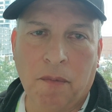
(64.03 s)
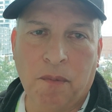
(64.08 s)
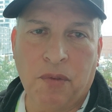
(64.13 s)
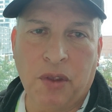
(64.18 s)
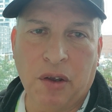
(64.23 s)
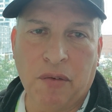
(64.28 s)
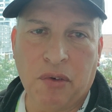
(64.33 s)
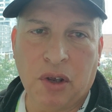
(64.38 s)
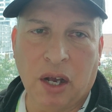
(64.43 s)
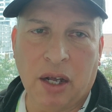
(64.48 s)

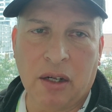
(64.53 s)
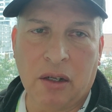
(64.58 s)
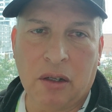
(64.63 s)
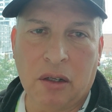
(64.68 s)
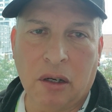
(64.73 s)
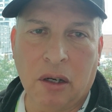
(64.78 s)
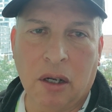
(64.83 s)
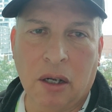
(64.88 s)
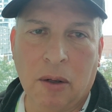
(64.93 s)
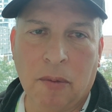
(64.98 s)
They've
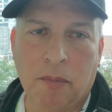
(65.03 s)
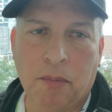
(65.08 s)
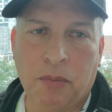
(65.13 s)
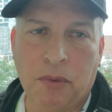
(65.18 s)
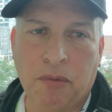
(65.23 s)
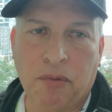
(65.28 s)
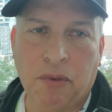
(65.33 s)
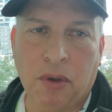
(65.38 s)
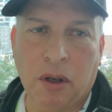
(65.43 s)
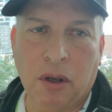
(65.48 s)
got
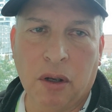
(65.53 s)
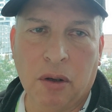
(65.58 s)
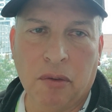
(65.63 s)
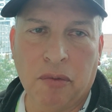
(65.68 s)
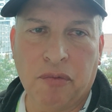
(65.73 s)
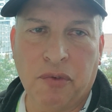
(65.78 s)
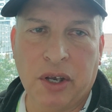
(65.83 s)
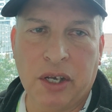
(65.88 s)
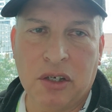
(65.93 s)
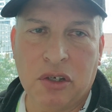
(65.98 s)

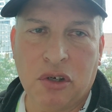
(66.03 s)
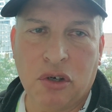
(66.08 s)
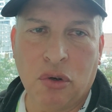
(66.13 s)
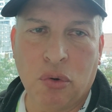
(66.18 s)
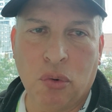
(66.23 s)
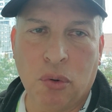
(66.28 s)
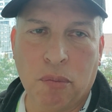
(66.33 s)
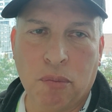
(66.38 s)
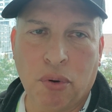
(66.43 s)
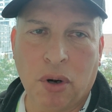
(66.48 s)
phase
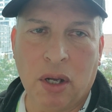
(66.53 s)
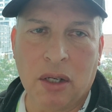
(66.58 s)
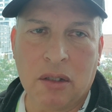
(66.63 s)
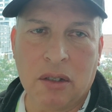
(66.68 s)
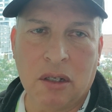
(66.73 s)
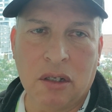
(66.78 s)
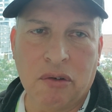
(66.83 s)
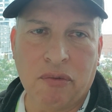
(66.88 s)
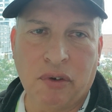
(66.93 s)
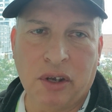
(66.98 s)
two in
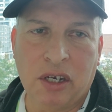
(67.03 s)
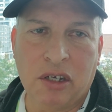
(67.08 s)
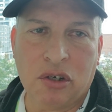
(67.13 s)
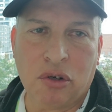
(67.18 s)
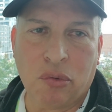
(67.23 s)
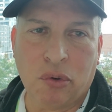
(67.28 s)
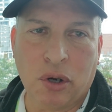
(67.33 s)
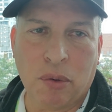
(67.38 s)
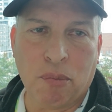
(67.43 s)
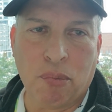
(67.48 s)
process, phase
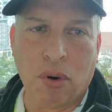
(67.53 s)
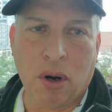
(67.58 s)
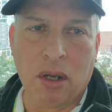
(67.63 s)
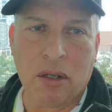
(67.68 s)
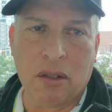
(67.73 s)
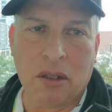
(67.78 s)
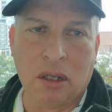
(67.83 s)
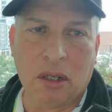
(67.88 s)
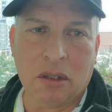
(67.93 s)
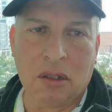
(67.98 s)
three in
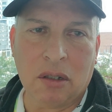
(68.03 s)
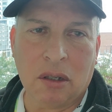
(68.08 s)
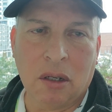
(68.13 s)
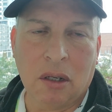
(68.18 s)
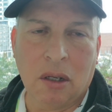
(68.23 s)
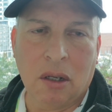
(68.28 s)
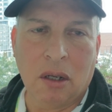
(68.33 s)
process.